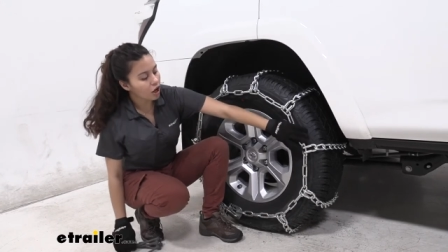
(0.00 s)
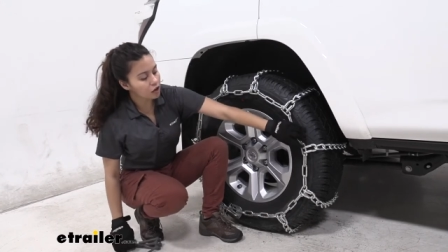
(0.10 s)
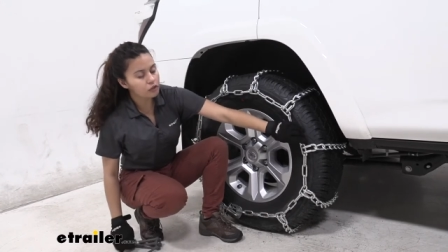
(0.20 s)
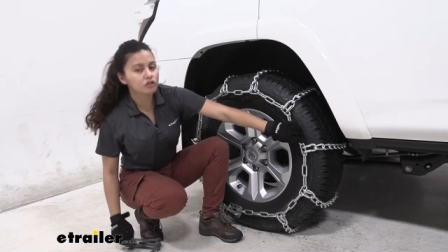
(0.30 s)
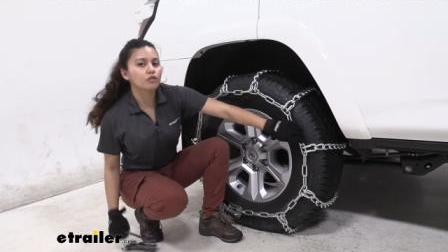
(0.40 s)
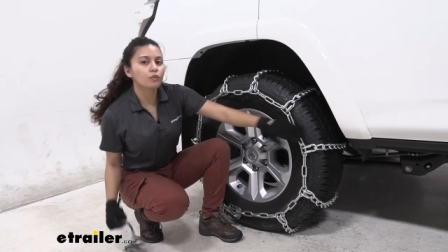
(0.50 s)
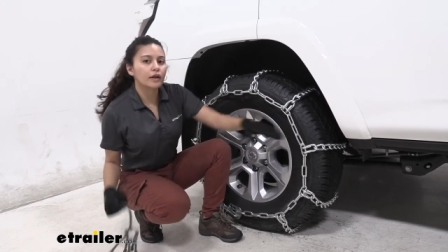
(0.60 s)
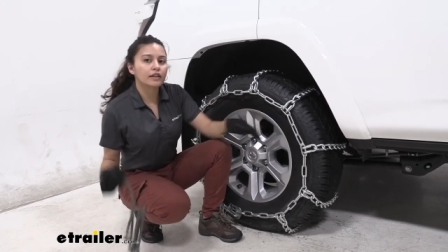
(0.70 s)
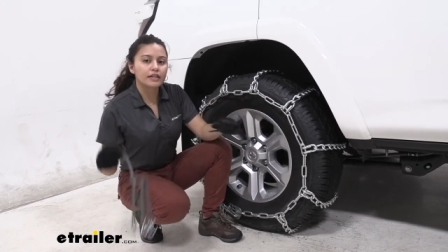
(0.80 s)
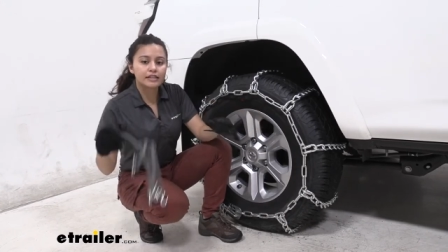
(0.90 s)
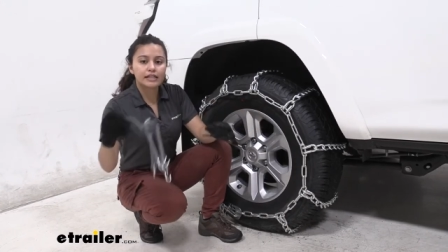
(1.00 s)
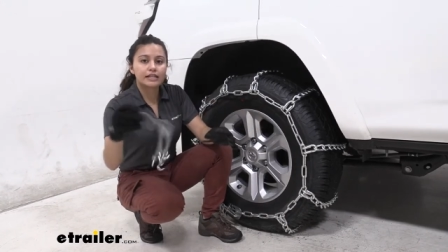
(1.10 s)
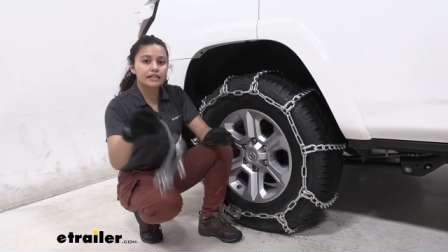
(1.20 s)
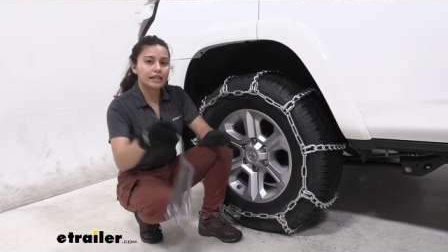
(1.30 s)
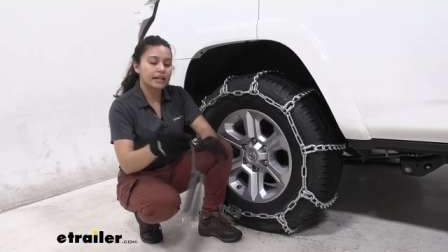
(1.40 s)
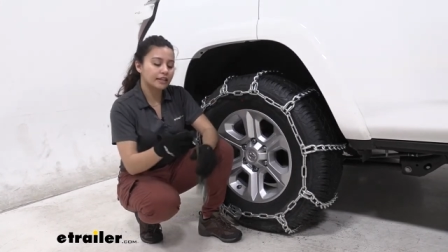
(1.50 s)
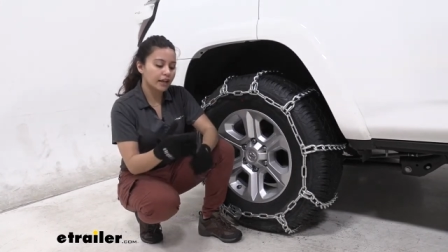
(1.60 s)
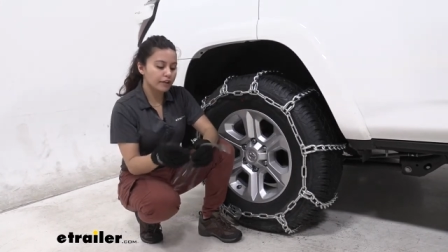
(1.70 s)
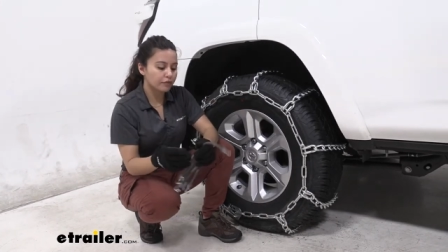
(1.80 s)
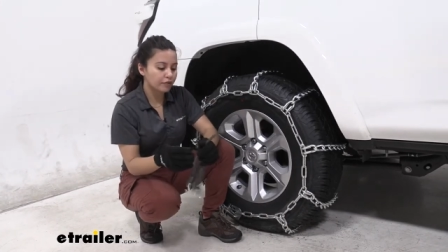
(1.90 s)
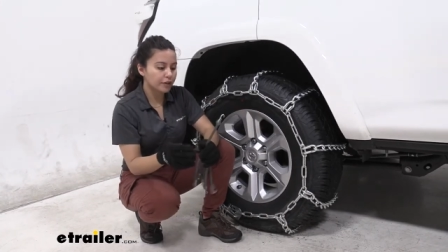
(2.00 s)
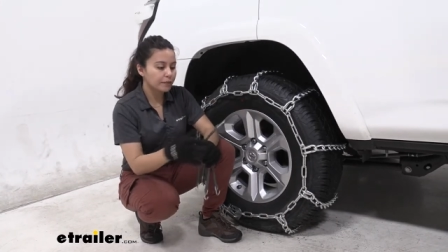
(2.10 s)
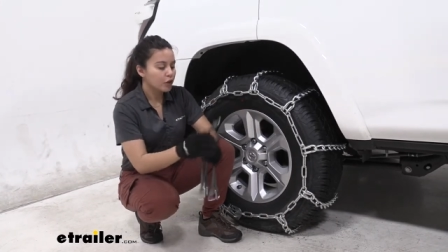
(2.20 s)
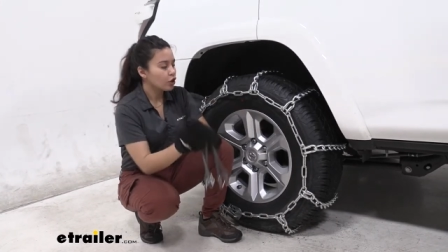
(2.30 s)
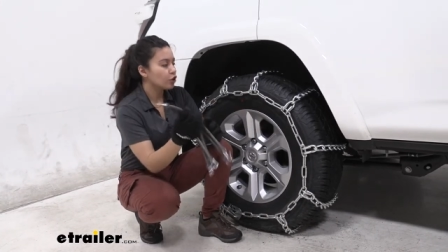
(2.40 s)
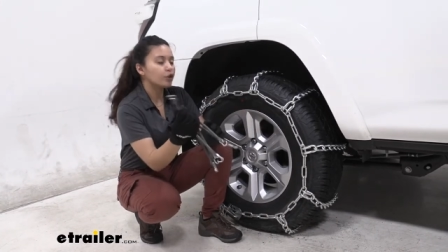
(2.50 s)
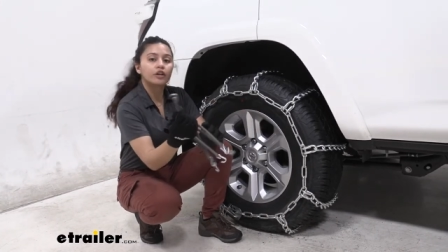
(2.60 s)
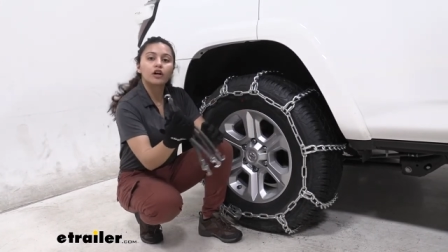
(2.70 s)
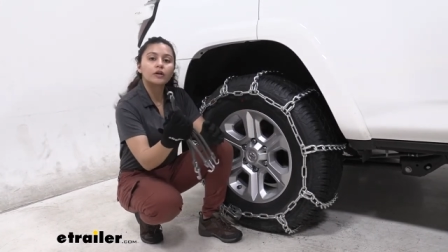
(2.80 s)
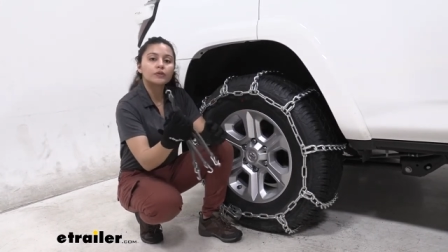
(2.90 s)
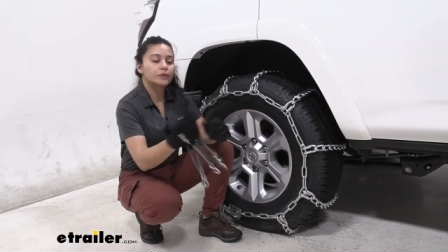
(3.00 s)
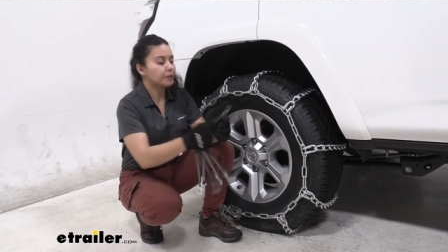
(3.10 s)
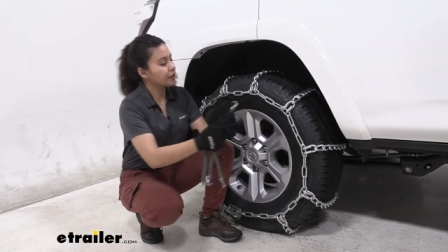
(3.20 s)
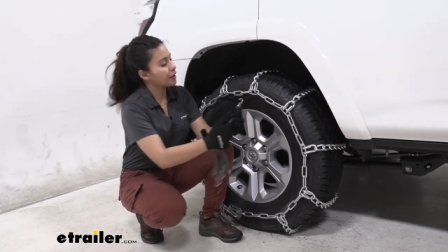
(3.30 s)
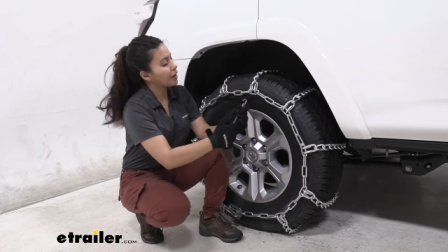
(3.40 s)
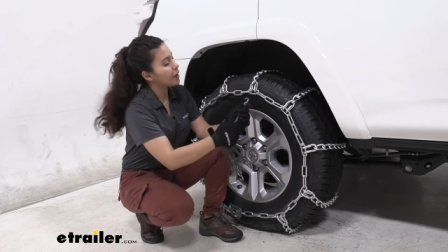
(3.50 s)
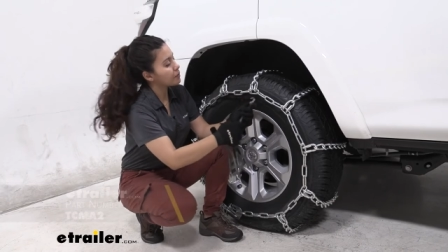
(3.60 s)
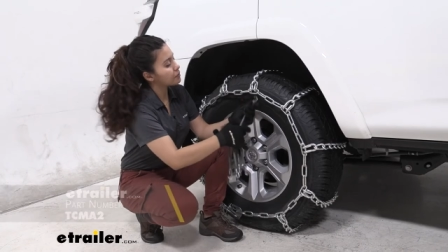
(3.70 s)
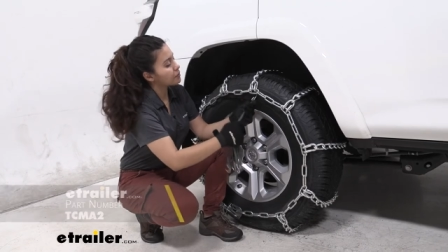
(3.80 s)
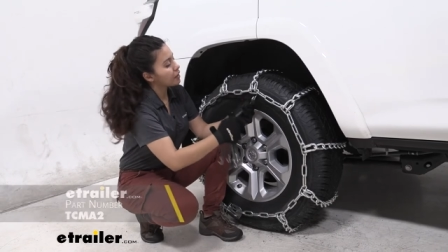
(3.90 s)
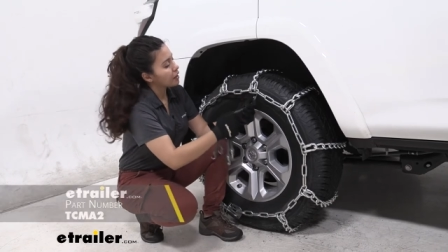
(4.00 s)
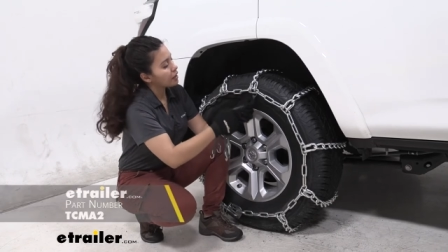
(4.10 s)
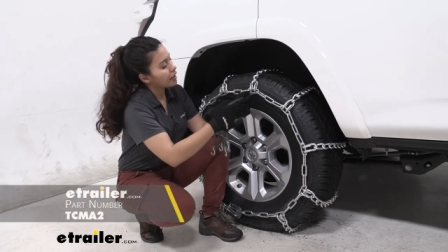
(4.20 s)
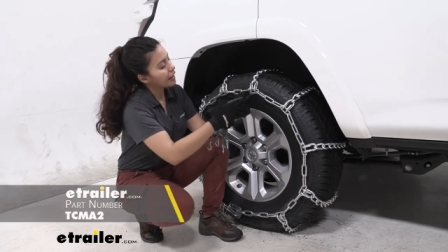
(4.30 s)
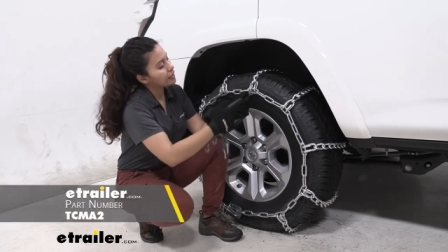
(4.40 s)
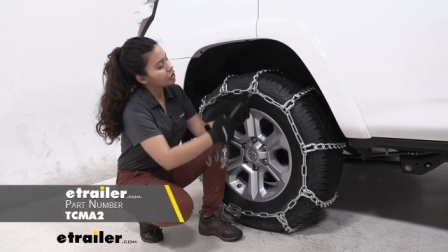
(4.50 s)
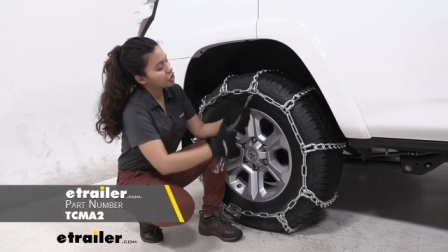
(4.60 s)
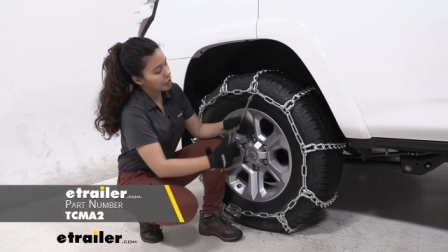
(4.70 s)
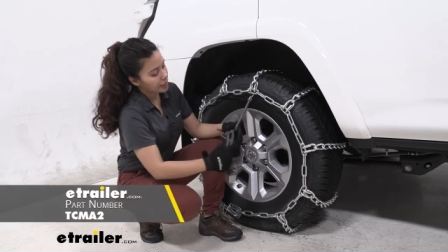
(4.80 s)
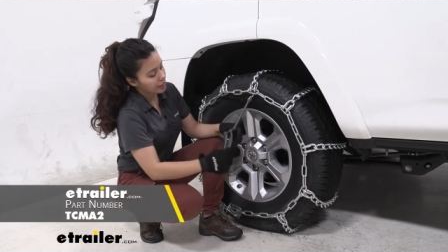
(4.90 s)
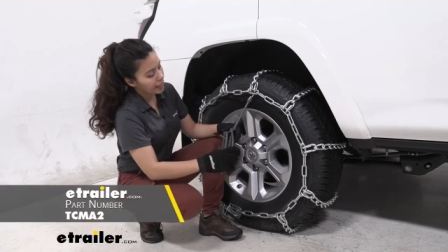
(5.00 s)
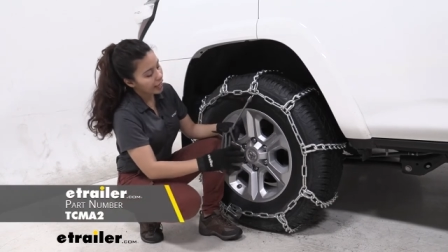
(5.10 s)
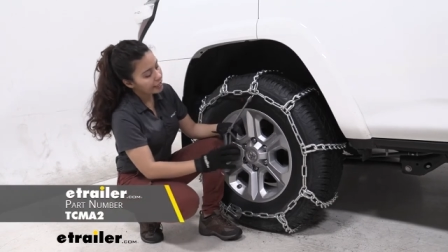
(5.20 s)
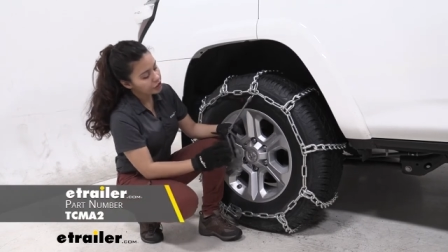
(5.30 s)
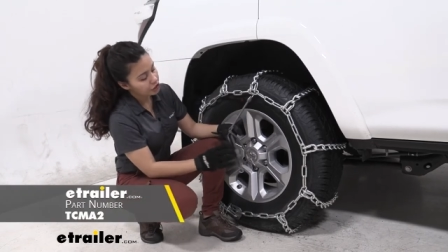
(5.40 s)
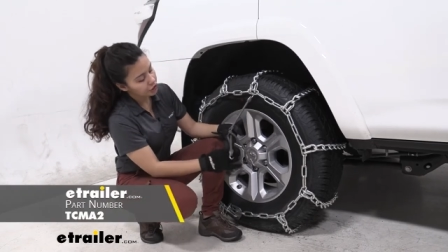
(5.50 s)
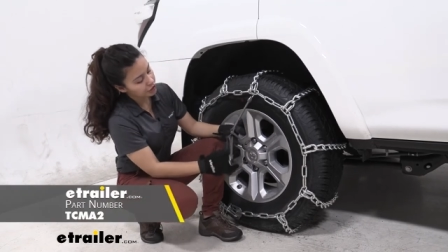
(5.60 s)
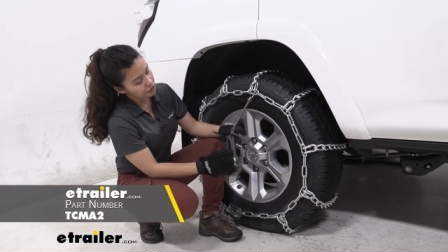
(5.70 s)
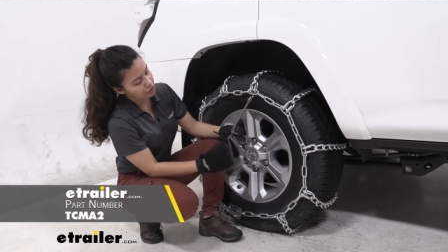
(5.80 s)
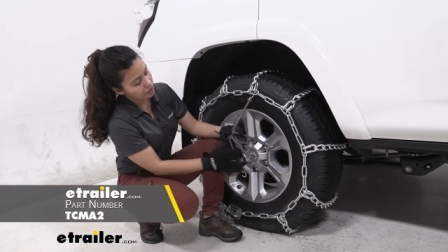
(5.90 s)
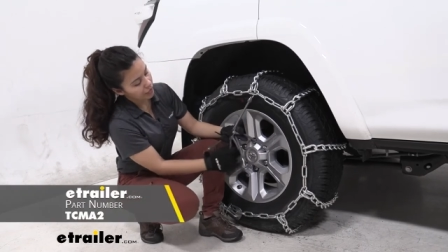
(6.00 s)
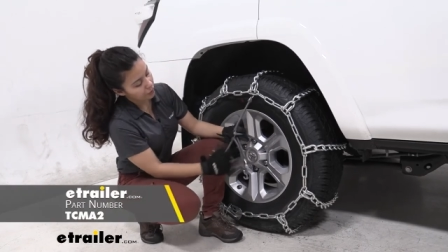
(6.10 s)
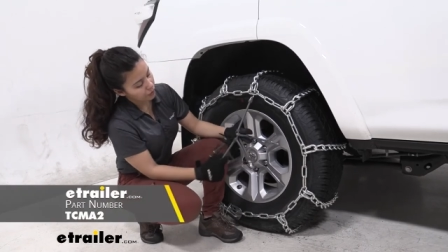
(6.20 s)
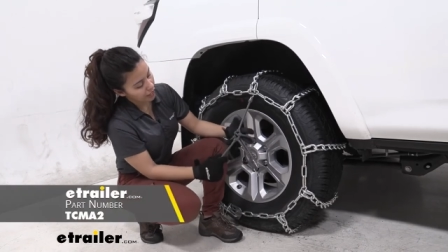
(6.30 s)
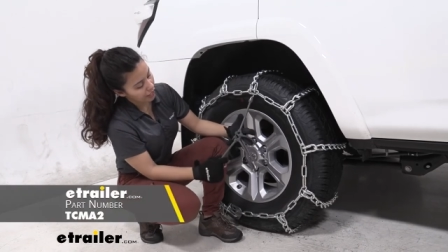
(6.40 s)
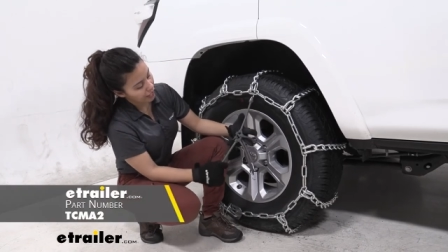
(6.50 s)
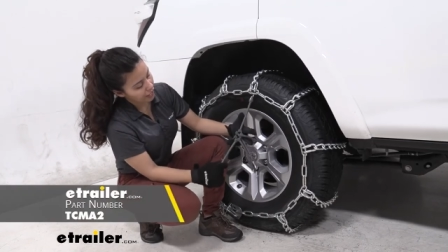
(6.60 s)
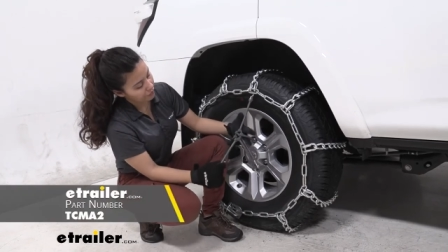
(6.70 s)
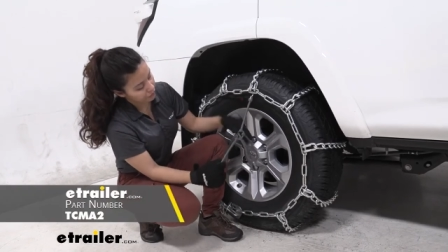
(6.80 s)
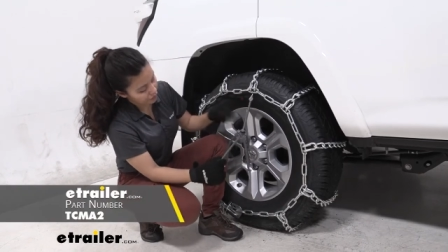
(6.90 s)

Also, while this is a tight fit, you can also pick up Titan Chain tensioners like what I have